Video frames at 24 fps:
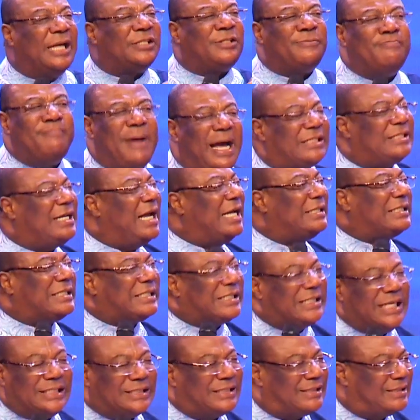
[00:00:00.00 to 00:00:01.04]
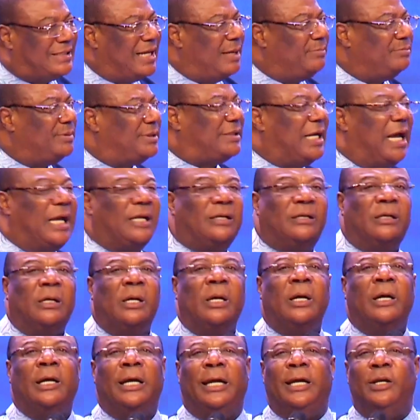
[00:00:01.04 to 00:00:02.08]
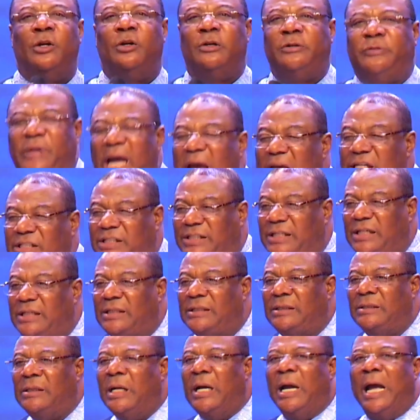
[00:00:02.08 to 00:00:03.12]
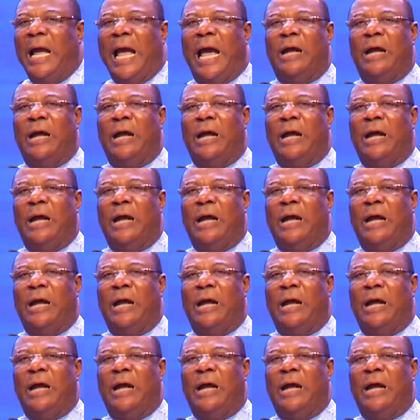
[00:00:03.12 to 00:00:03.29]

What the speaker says: much as systems and innovation and